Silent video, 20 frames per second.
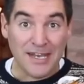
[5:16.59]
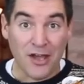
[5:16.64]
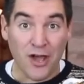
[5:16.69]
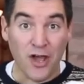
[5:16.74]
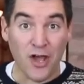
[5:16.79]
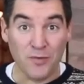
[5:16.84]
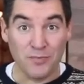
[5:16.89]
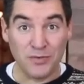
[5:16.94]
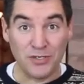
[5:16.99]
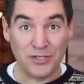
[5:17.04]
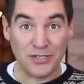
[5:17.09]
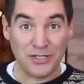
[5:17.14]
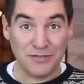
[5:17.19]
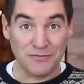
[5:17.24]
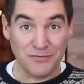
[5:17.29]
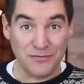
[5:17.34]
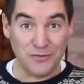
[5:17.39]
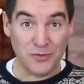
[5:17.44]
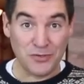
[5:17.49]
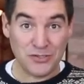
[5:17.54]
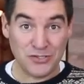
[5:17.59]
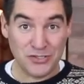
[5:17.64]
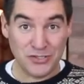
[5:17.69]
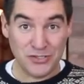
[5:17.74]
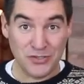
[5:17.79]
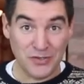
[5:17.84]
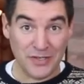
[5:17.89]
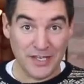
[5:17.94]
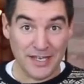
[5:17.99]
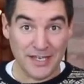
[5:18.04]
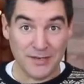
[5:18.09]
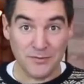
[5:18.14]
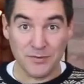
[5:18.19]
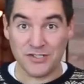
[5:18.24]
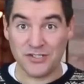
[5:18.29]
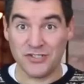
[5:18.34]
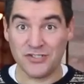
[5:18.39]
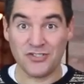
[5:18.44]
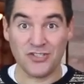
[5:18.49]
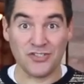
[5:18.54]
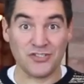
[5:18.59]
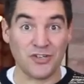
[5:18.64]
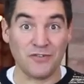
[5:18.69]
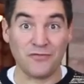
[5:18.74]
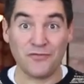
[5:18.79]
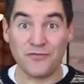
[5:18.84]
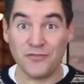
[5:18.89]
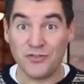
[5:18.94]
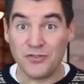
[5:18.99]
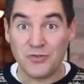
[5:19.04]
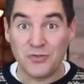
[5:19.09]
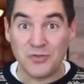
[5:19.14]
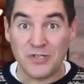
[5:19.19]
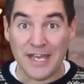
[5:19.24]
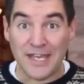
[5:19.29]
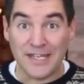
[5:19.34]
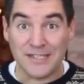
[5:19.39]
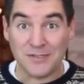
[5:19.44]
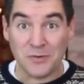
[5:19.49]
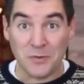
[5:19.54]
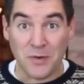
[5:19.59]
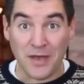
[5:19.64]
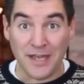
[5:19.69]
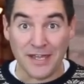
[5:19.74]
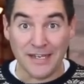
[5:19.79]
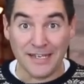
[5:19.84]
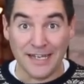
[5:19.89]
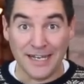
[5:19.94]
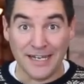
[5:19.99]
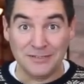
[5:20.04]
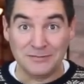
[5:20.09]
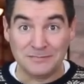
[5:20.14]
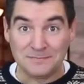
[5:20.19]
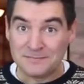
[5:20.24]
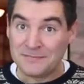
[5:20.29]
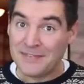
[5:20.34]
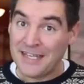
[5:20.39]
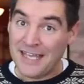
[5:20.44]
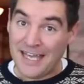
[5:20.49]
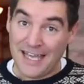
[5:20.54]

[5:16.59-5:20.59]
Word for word: I hope you're looking forward to New Year, which is just a few days away now,